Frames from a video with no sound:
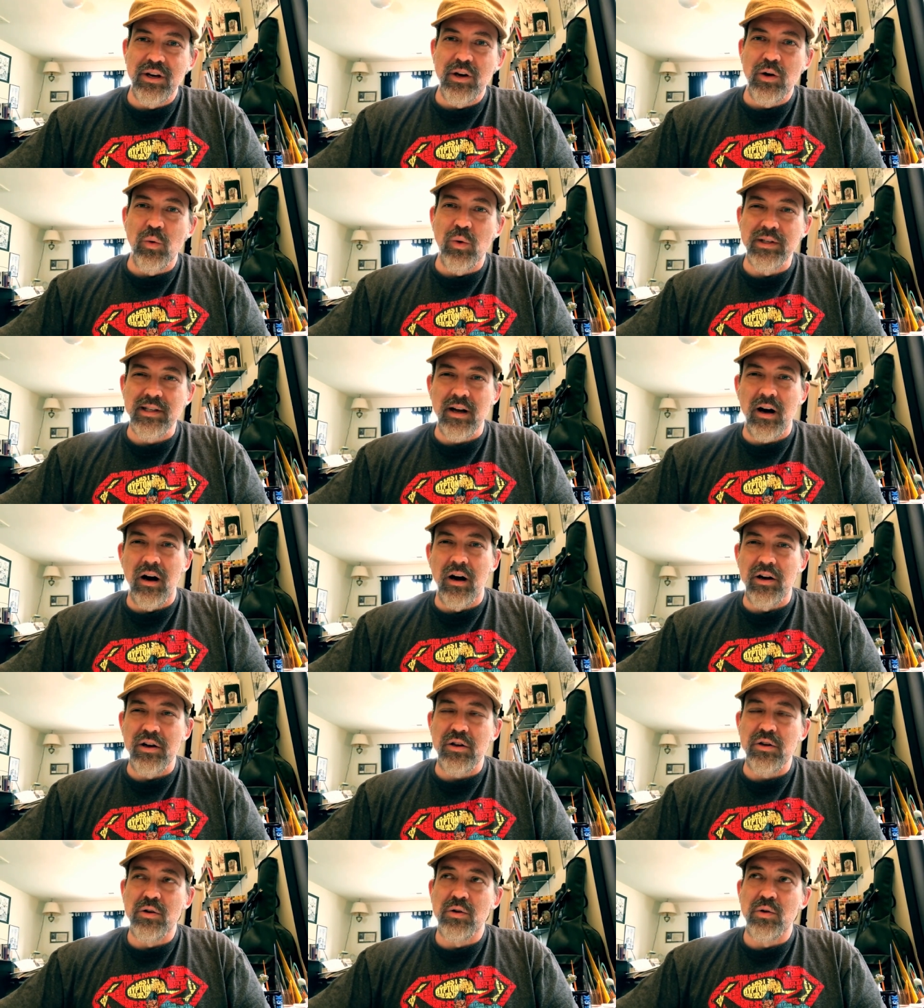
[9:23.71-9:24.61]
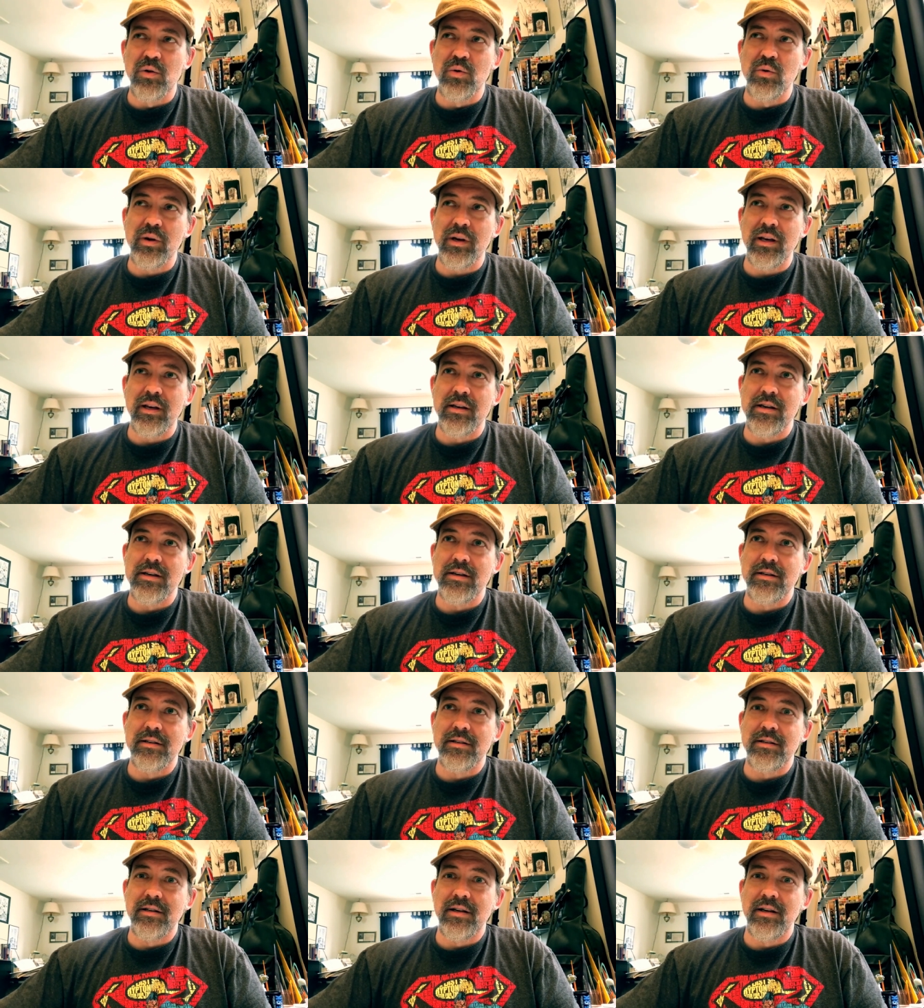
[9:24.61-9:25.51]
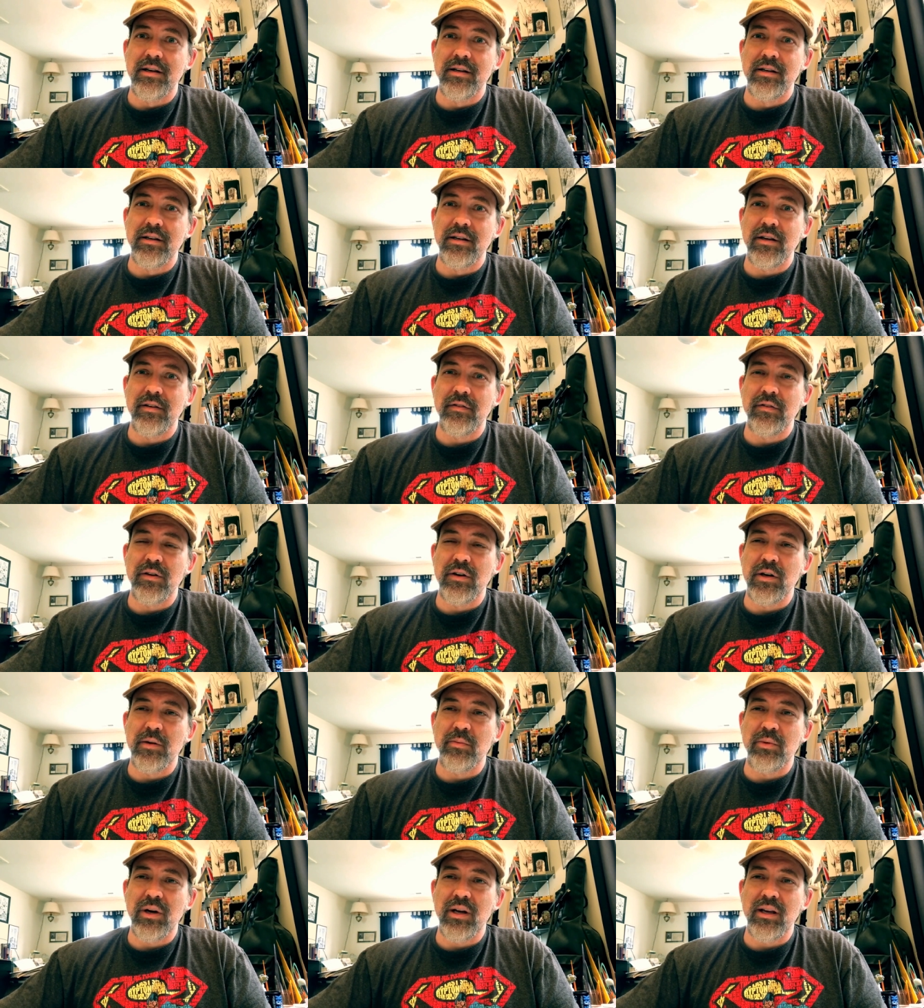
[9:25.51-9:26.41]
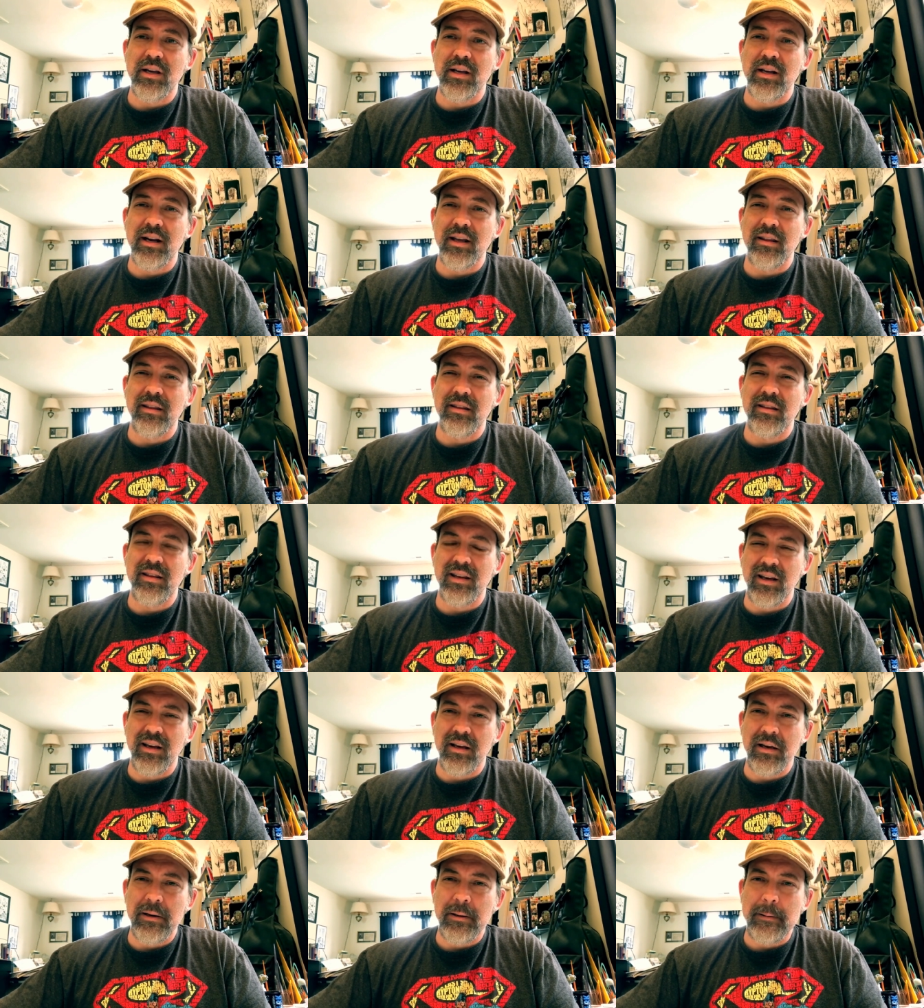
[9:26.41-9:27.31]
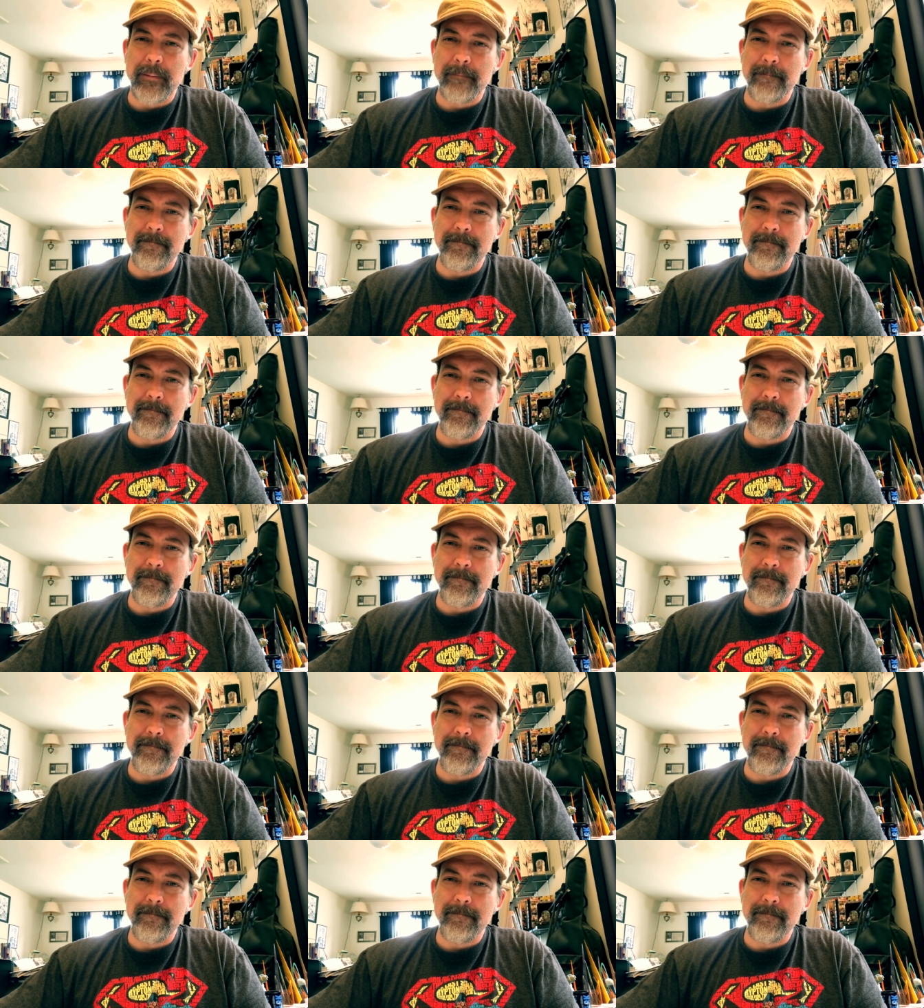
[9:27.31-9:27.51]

what's on you is if you're going to break in, I think.